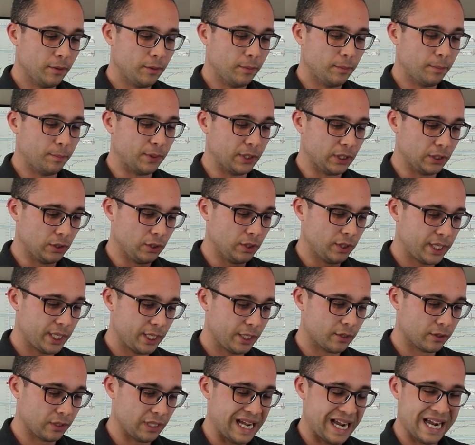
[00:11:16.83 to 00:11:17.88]
But look at
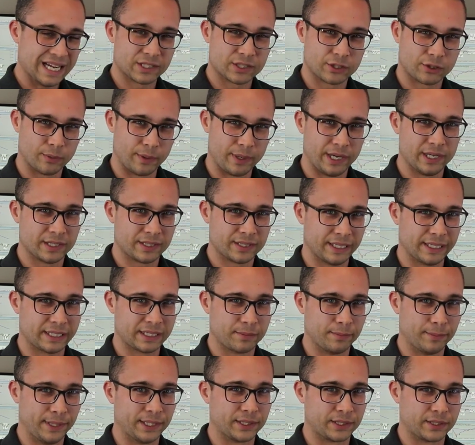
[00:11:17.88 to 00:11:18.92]
your last 3 to 6
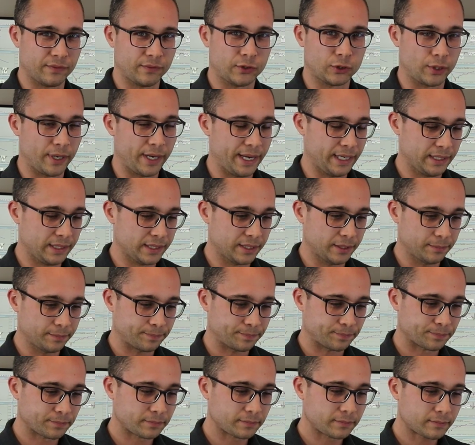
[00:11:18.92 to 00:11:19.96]
months of trades.
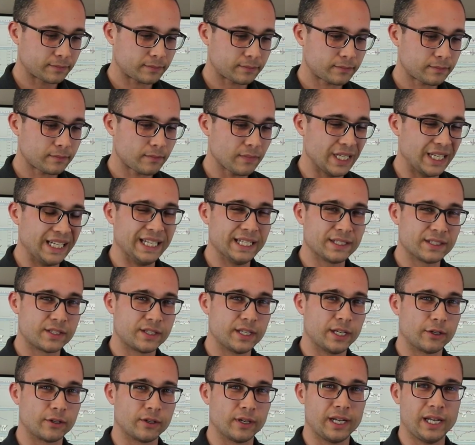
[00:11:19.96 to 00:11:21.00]
Is
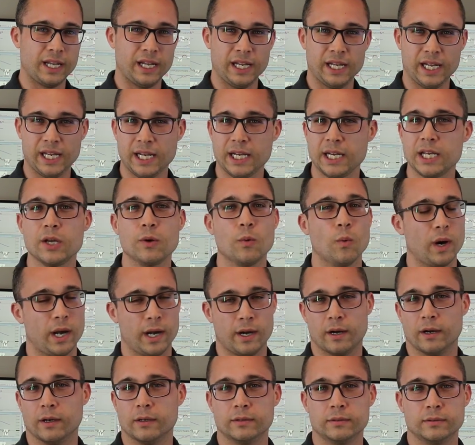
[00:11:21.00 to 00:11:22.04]
there
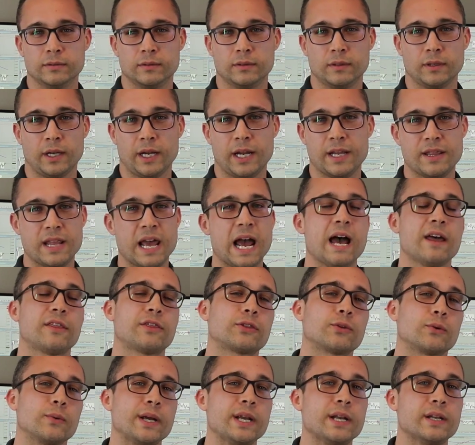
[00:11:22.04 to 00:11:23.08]
anywhere in that
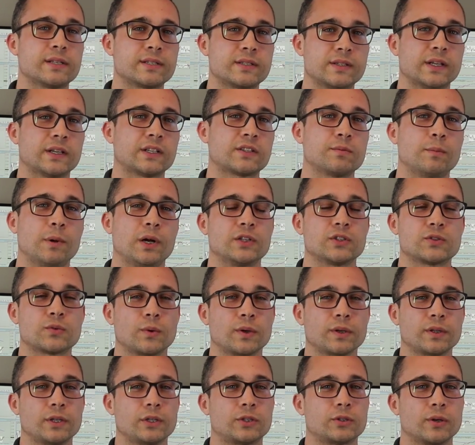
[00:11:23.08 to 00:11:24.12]
3 to 6 months
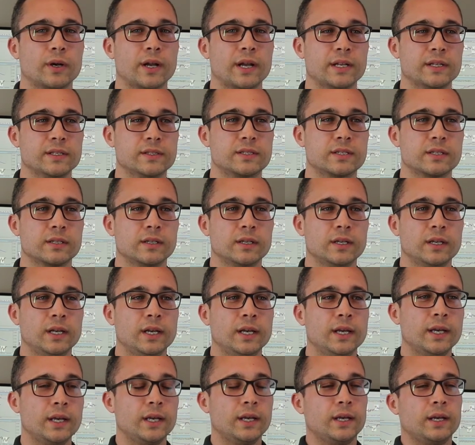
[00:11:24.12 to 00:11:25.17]
worth of trades
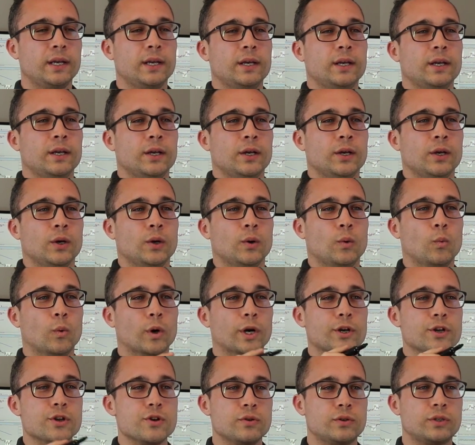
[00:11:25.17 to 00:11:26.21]
where
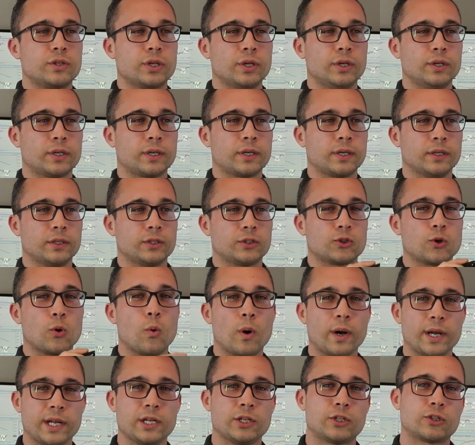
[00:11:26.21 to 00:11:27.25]
you took
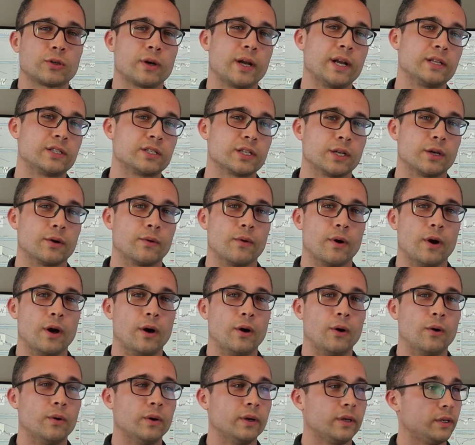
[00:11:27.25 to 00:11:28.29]
20 trades in a
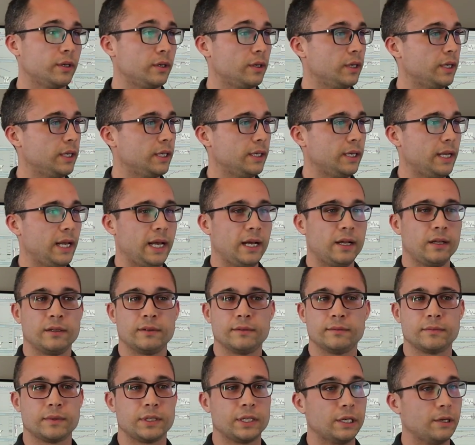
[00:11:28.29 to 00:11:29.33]
row, and
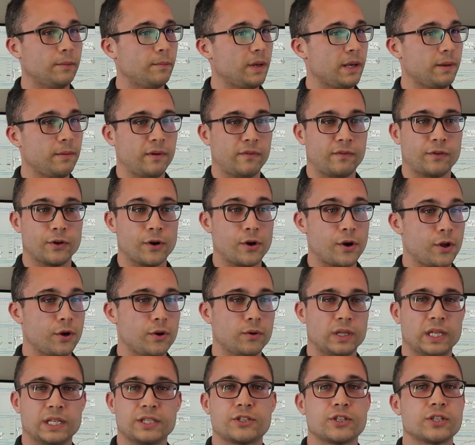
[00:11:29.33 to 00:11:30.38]
hell, you know, maybe if you're new,
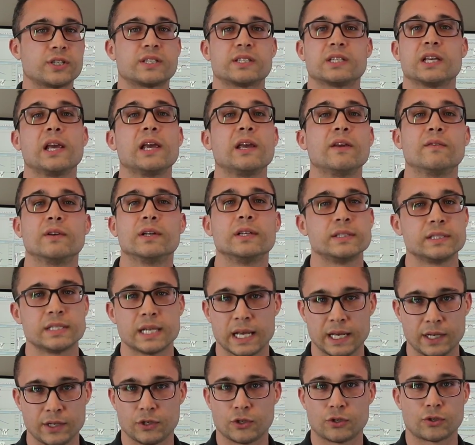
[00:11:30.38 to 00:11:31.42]
let's just say even
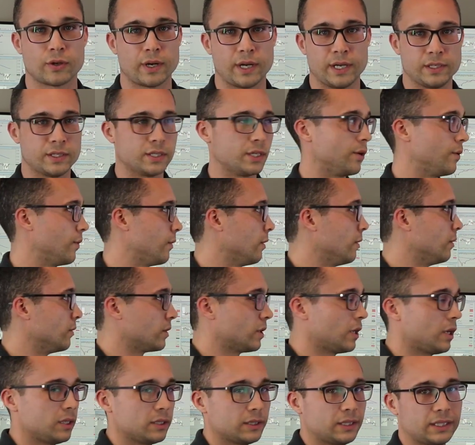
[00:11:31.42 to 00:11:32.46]
10 trades in a row,
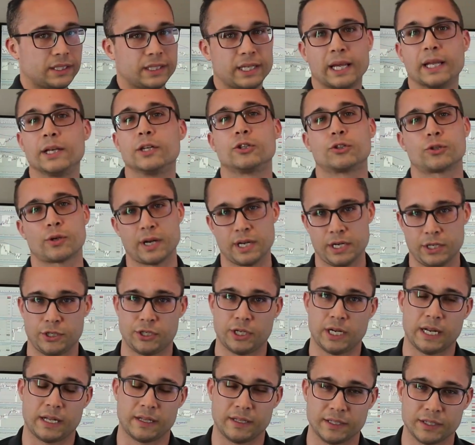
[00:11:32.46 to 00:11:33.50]
call it the 10 trade
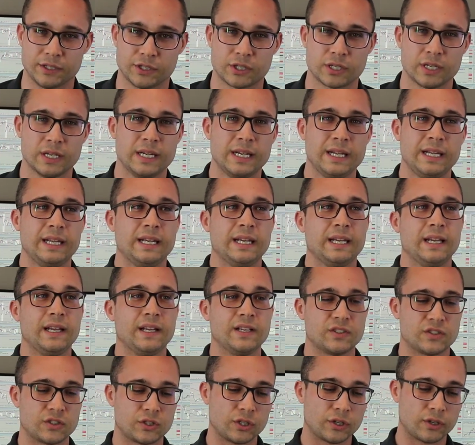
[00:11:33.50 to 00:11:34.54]
challenge.
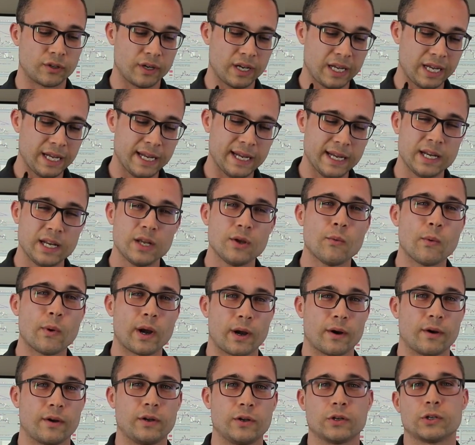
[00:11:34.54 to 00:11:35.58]
Is there
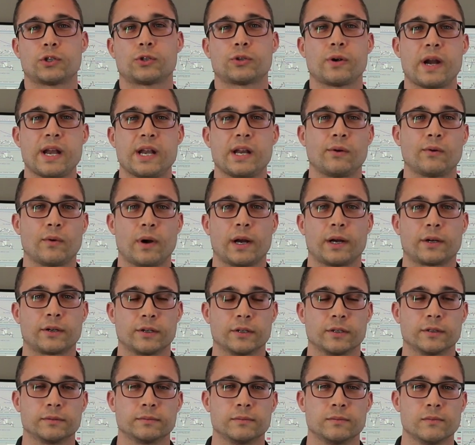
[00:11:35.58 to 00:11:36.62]
anywhere in your trading
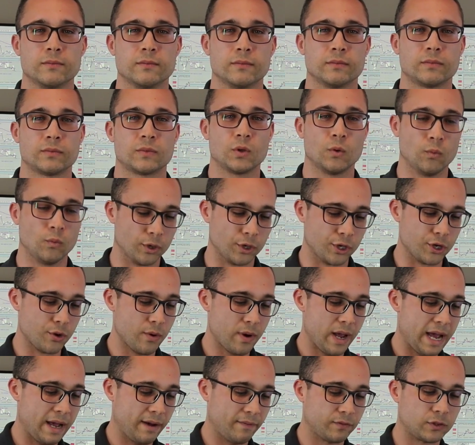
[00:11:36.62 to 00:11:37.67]
record where you
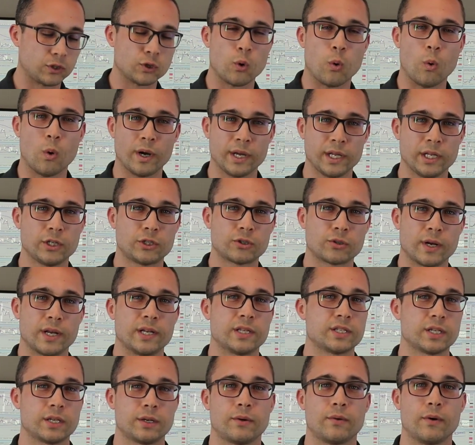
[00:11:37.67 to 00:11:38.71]
have 20 trades
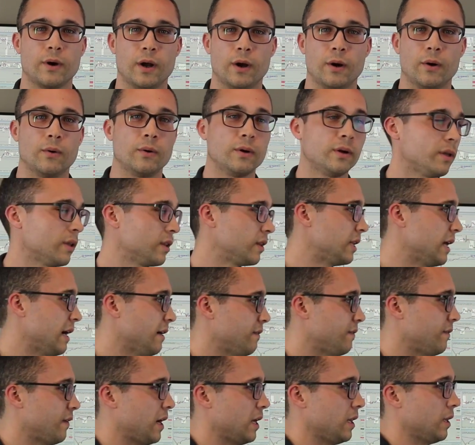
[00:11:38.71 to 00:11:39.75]
in a row that
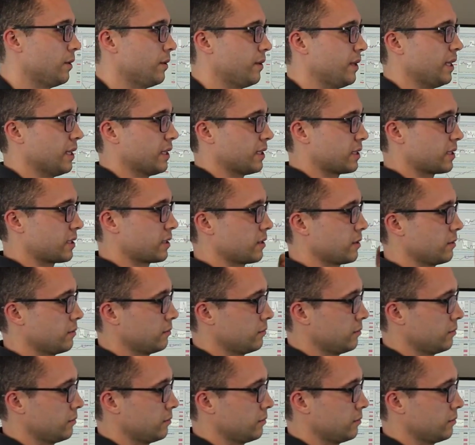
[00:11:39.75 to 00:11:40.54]
follow this?